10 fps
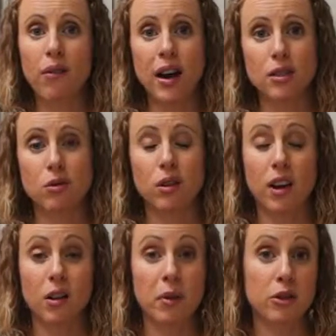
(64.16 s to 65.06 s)
high school to
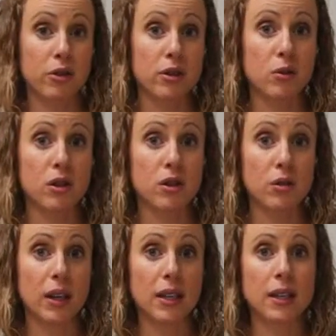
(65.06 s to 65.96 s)
elementary school
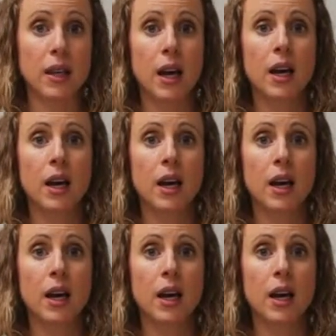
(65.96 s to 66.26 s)
students.